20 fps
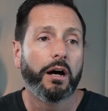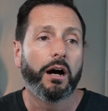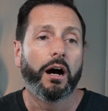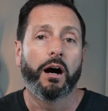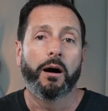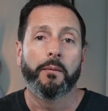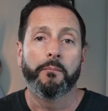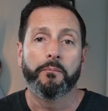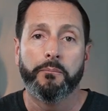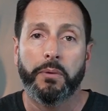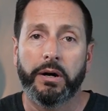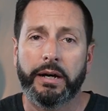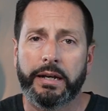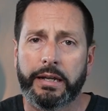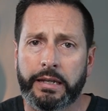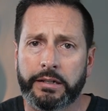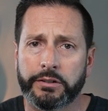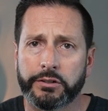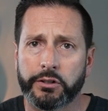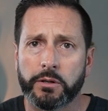Um, but
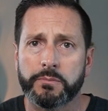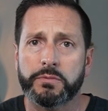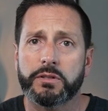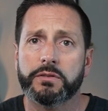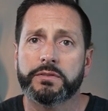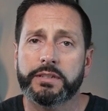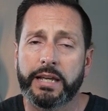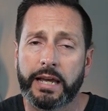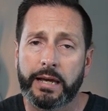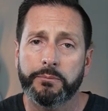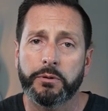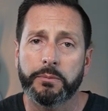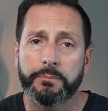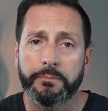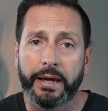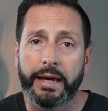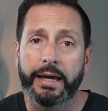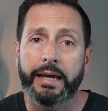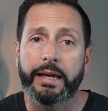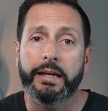in terms of Tampa
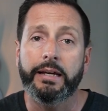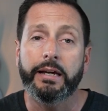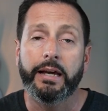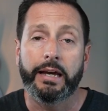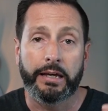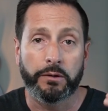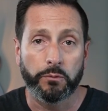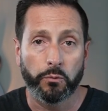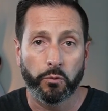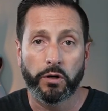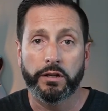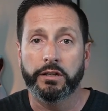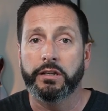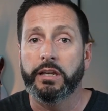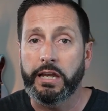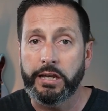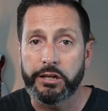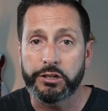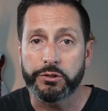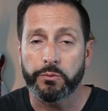Bay and what
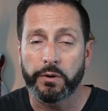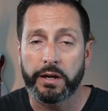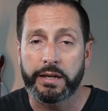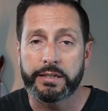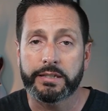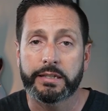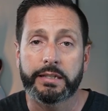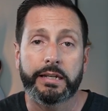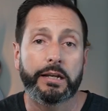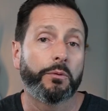Niche rates it,